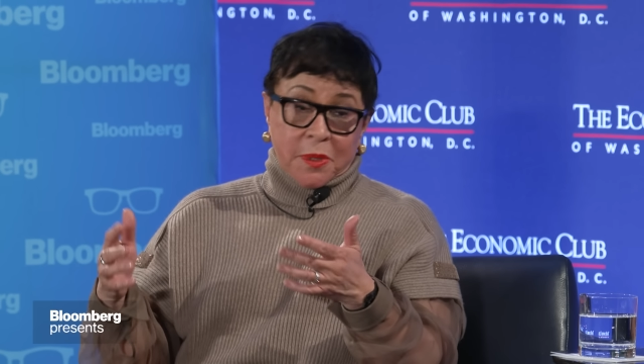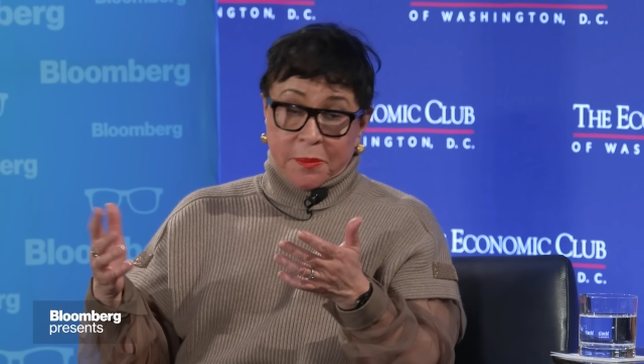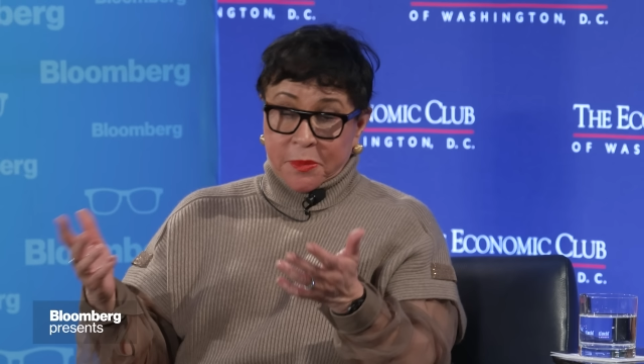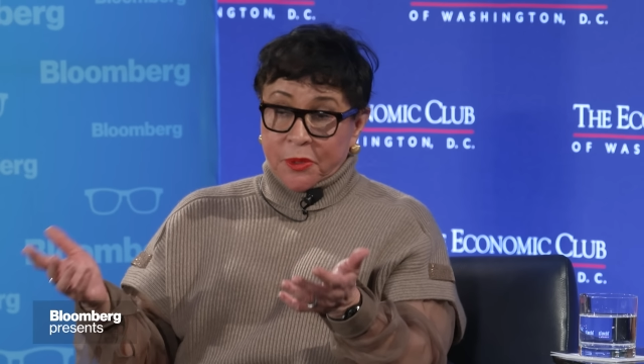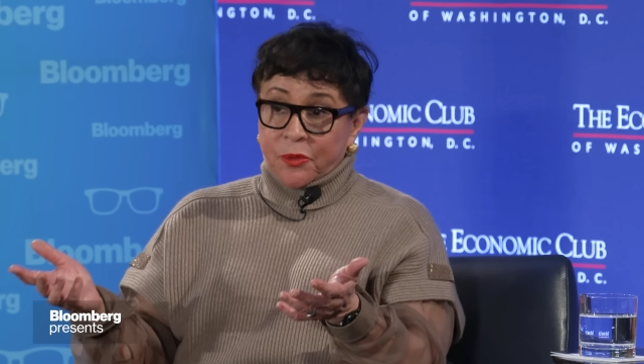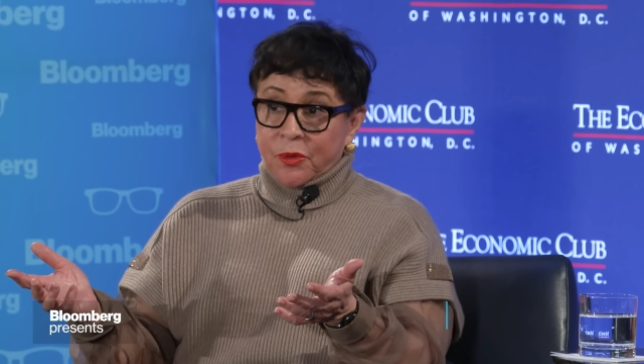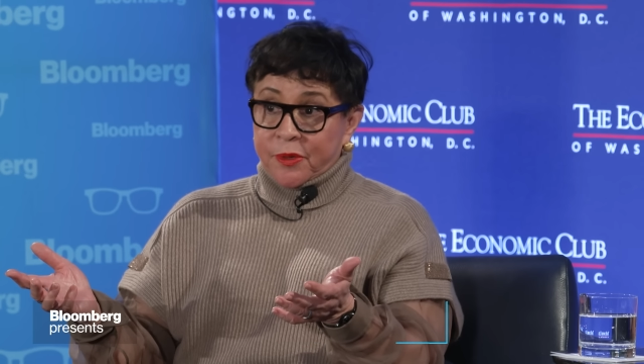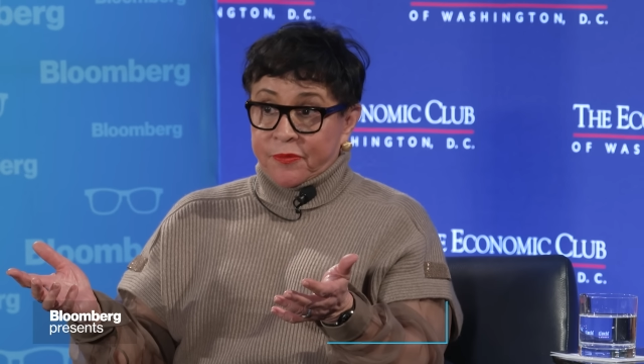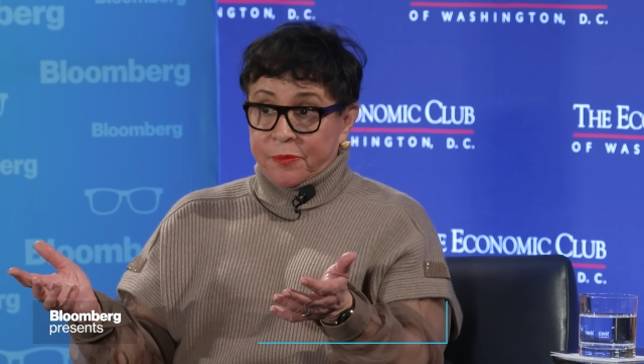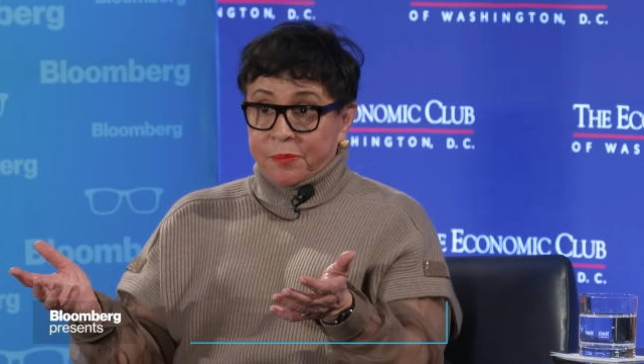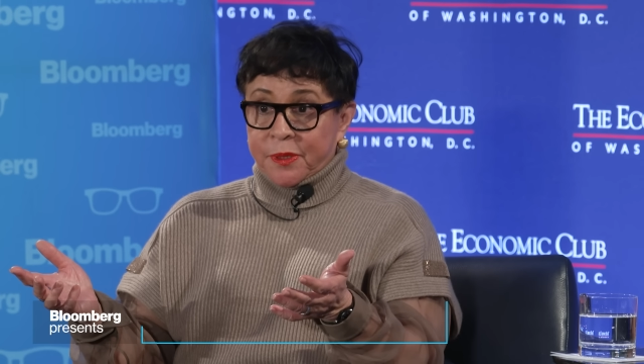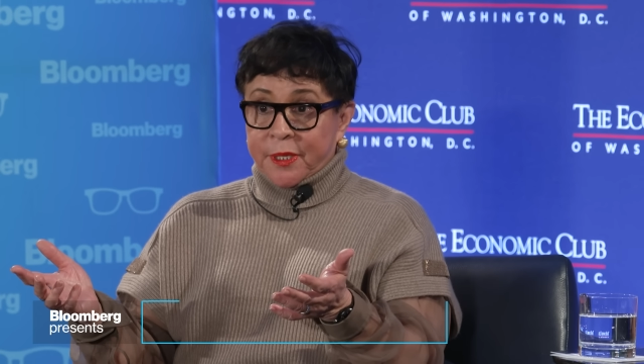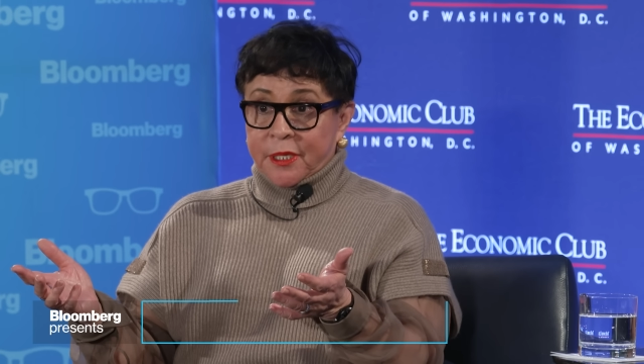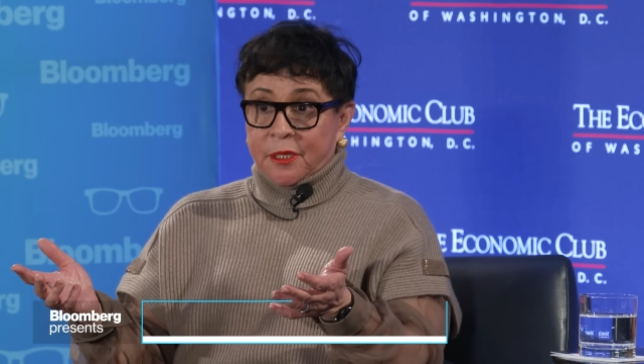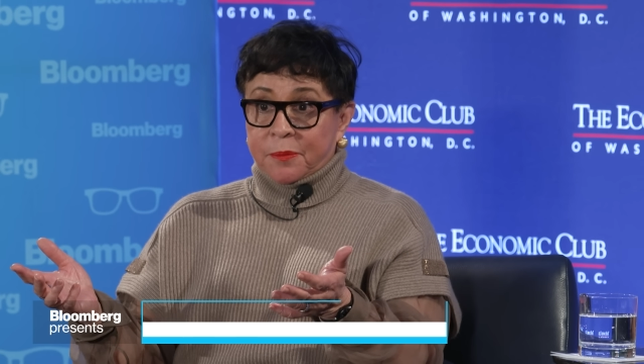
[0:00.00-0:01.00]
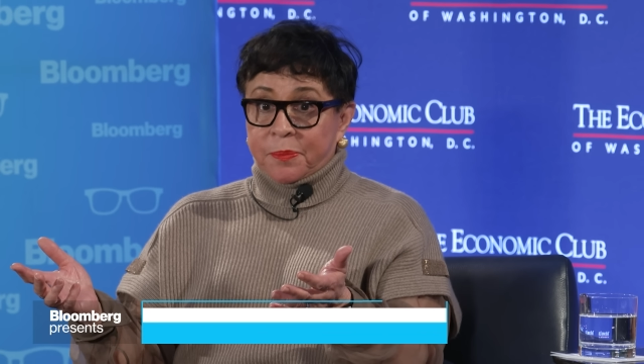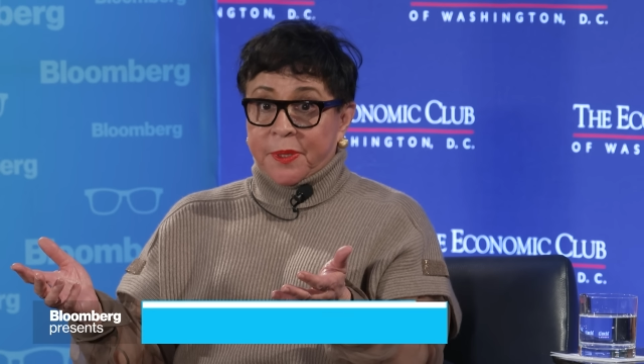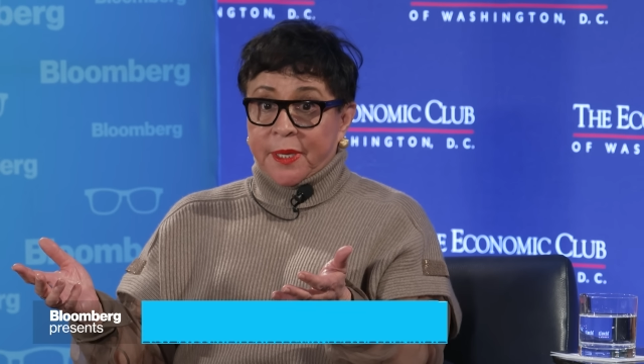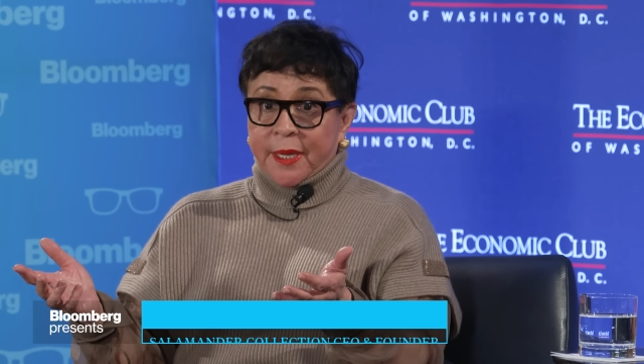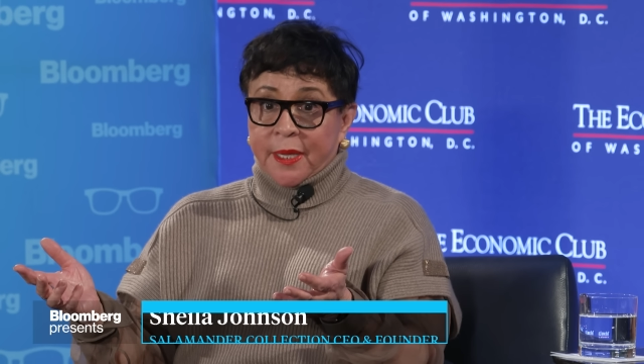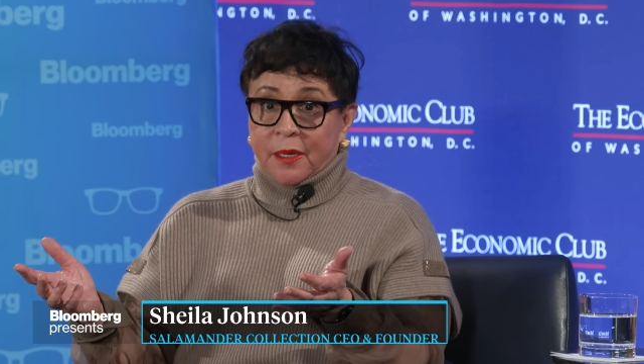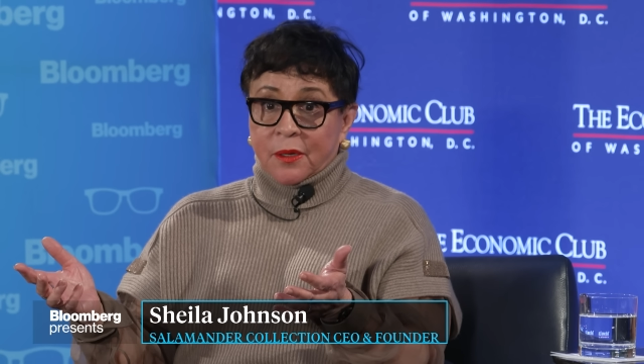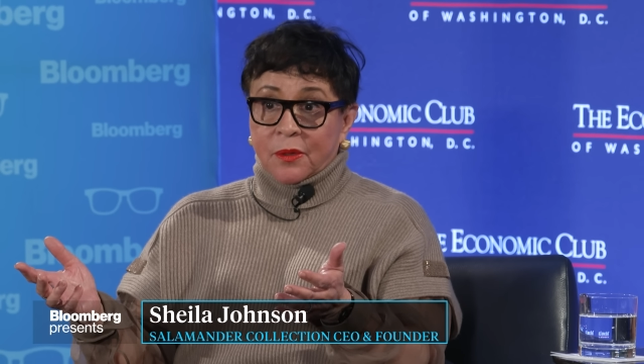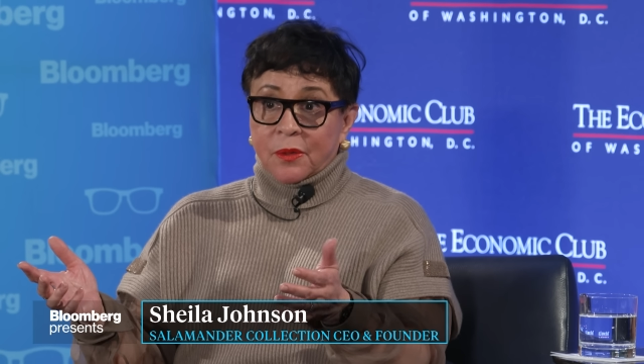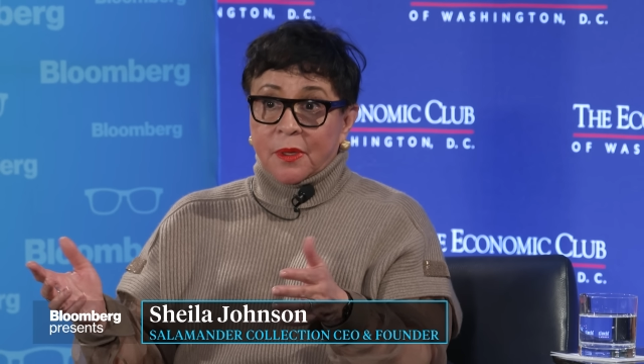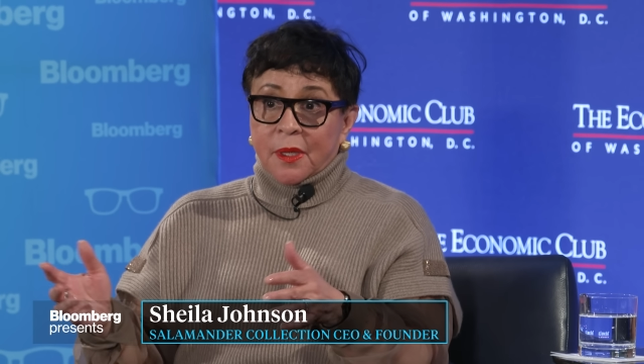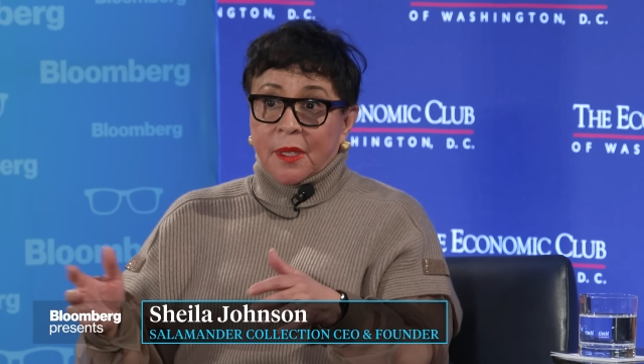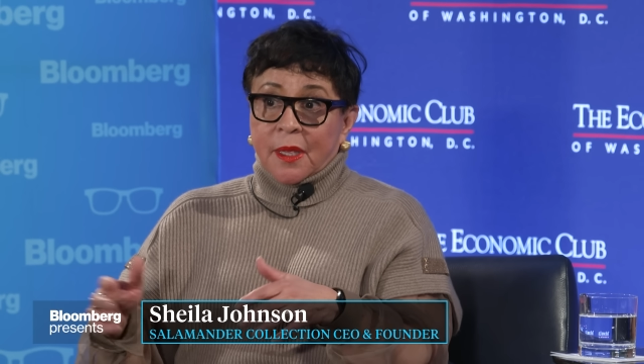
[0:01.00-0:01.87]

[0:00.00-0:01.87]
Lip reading: My mother even played the piano.